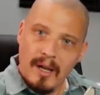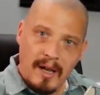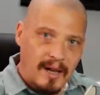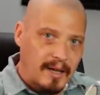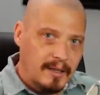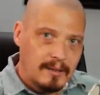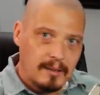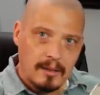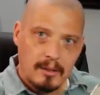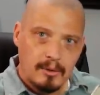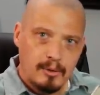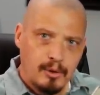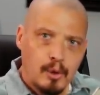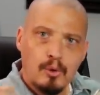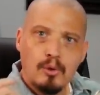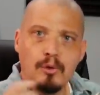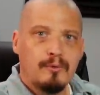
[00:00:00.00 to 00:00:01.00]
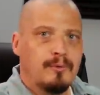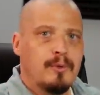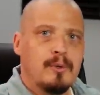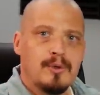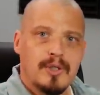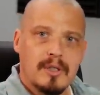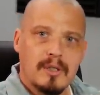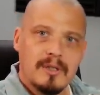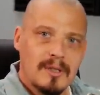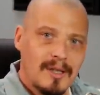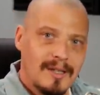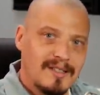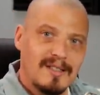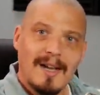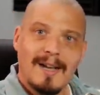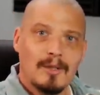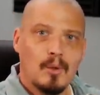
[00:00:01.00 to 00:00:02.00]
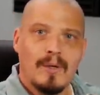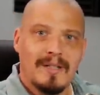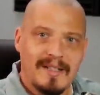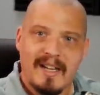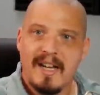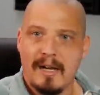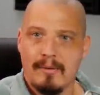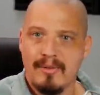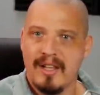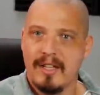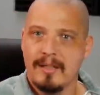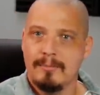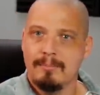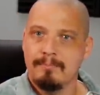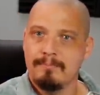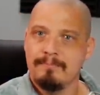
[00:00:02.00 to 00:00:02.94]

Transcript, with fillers: And Google Fuchsia is not going to have that.